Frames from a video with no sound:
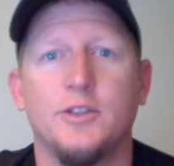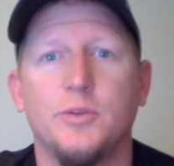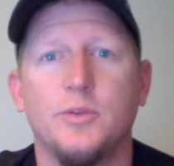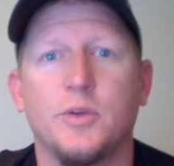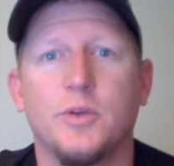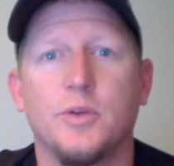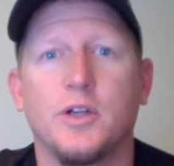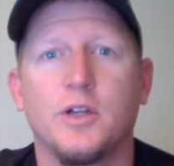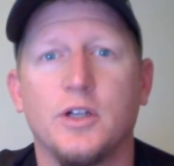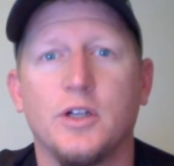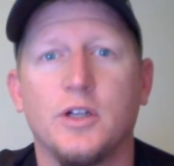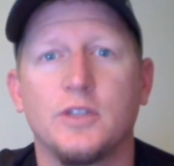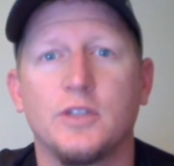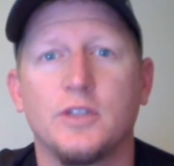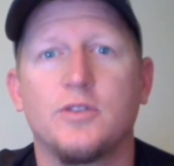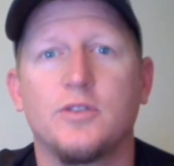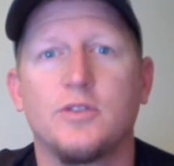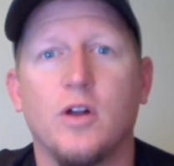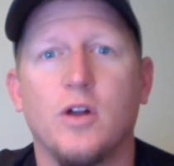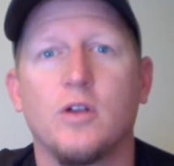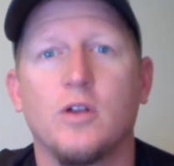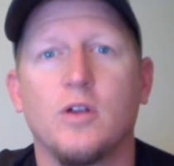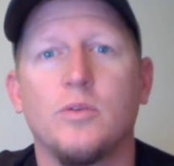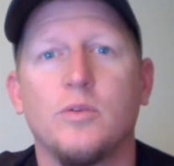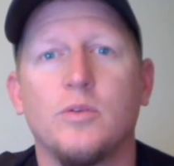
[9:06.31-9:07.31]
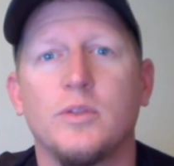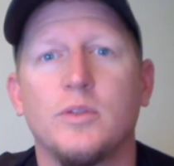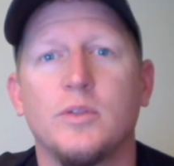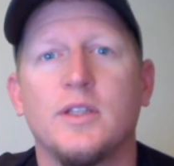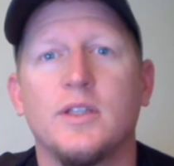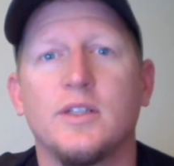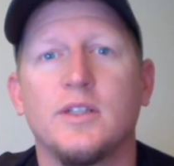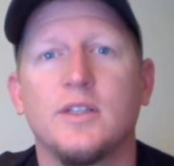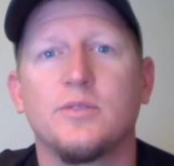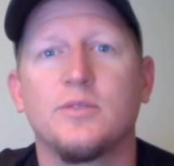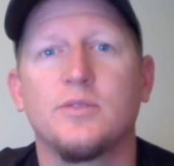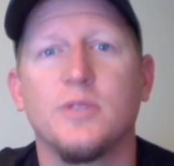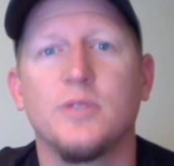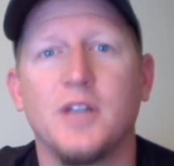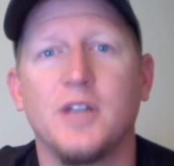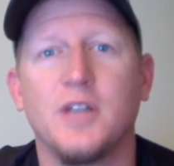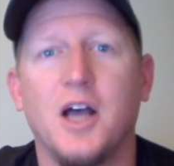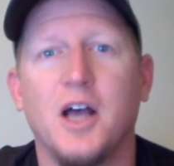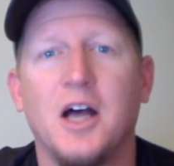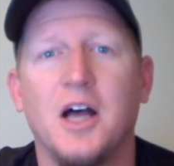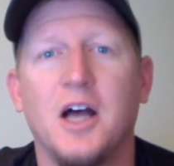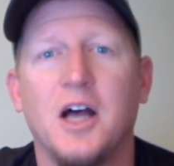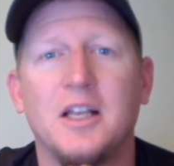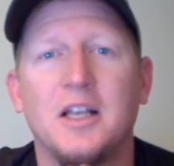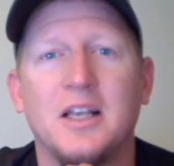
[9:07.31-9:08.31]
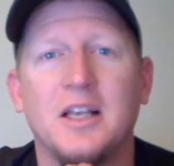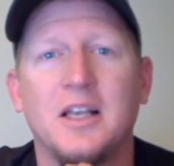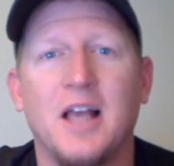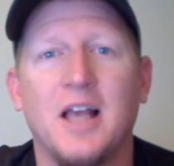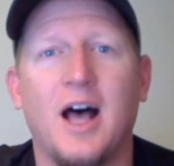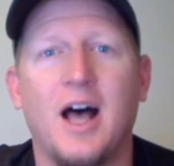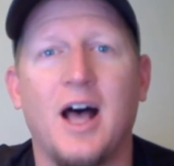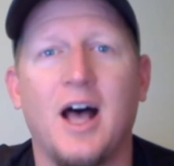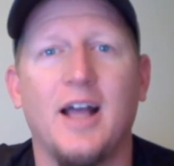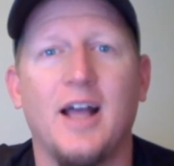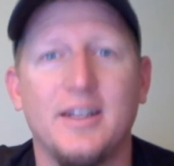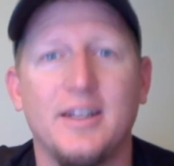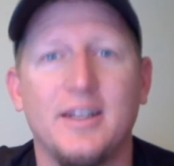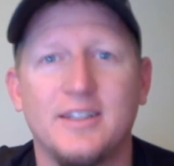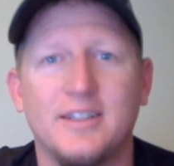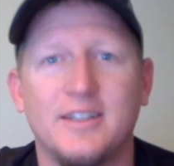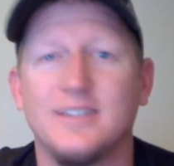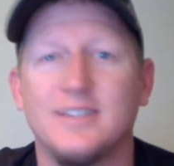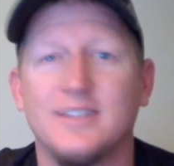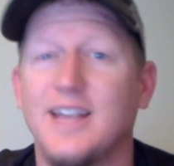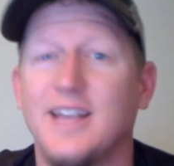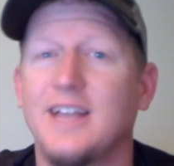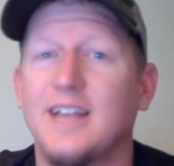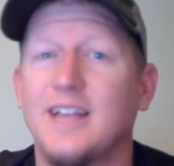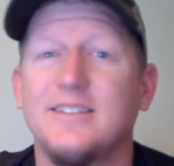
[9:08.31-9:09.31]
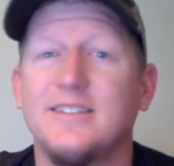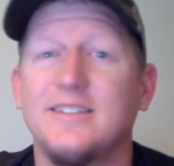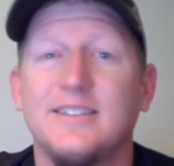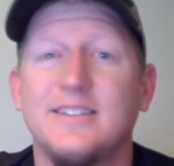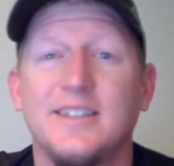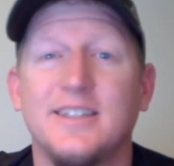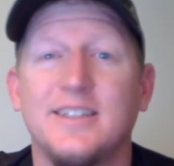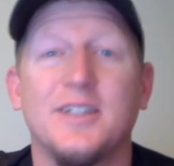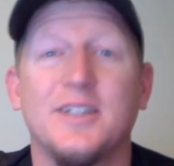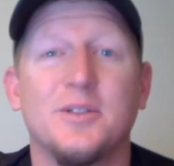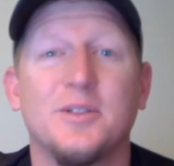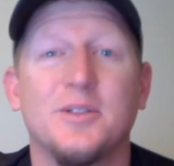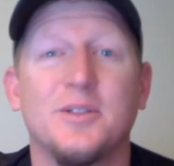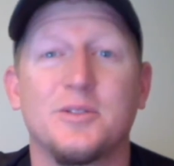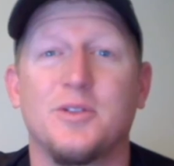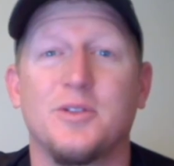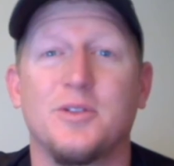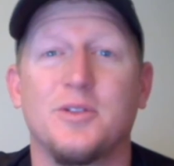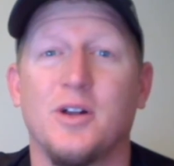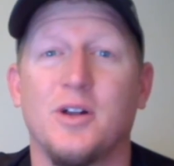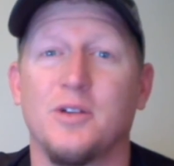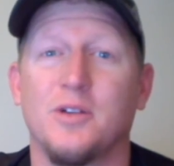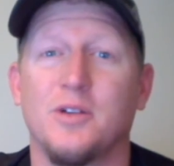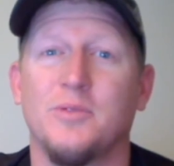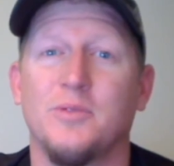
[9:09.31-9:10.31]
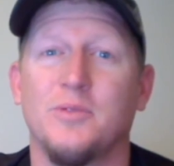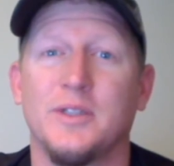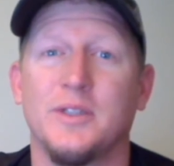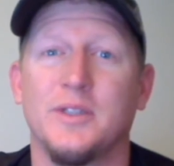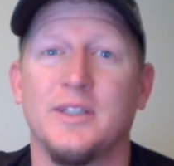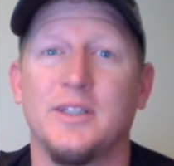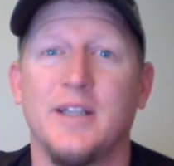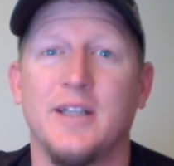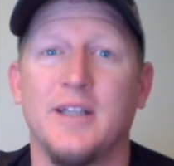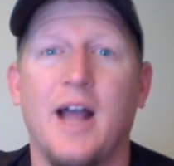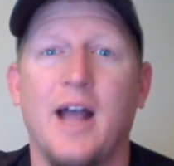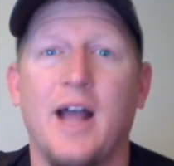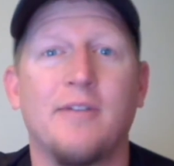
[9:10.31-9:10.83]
You are going to struggle with this one a lot, because I still struggle with it.